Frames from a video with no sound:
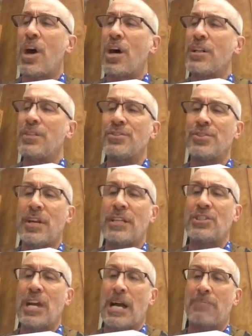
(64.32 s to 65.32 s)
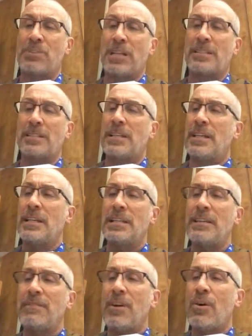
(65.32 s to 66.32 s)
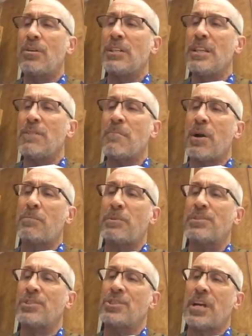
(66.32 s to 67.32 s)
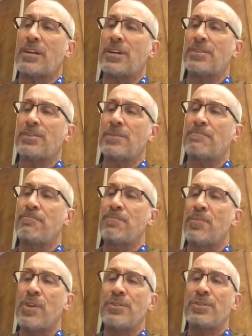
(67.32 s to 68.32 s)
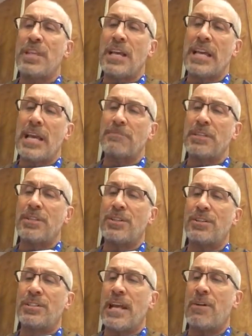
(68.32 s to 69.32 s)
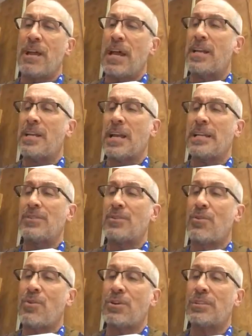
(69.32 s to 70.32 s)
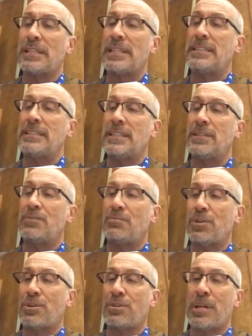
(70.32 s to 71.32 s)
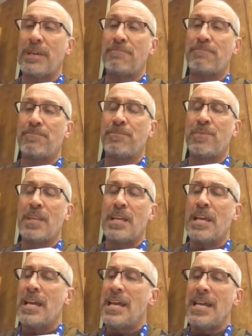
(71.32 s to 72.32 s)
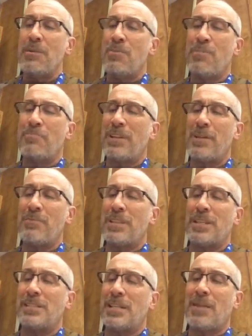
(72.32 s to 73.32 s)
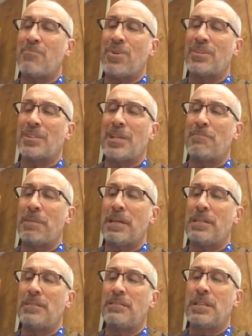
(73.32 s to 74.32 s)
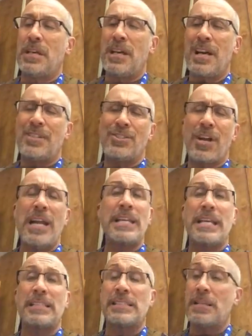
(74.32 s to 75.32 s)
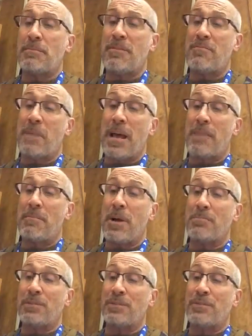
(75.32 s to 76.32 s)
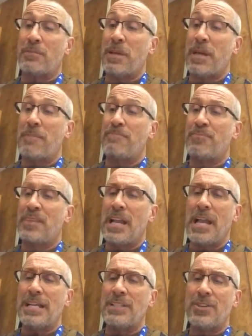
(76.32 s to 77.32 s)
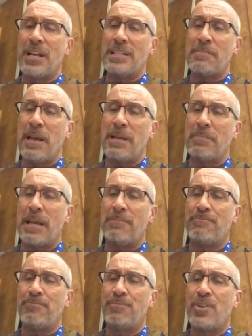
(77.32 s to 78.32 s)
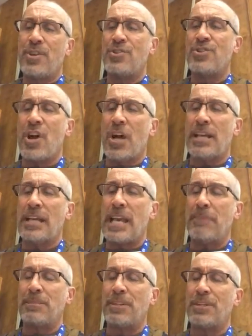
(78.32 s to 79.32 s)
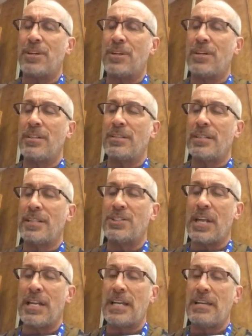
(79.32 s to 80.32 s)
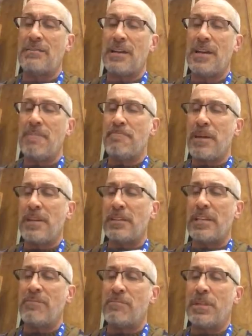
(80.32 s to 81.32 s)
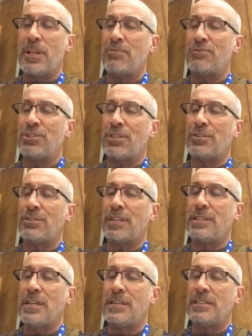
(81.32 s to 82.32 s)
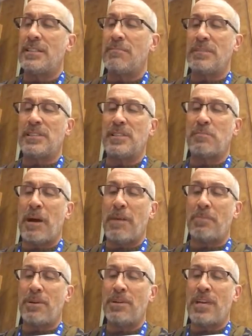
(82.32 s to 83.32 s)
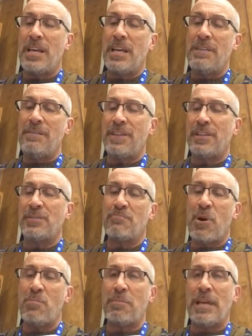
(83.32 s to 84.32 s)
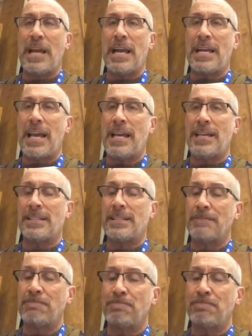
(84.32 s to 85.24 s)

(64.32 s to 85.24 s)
all the strange objects, leaving only the marbles and checkers, so that Captain Cook now had a nice, orderly little rookery. "He won't play with us any more," said Bill. "I tried to get some of my marbles from him, and he tried to bite me." "Naughty Captain Cook," said Janie. "Better leave him alone, children," said Mrs. Popper. "He feels mopey, I guess."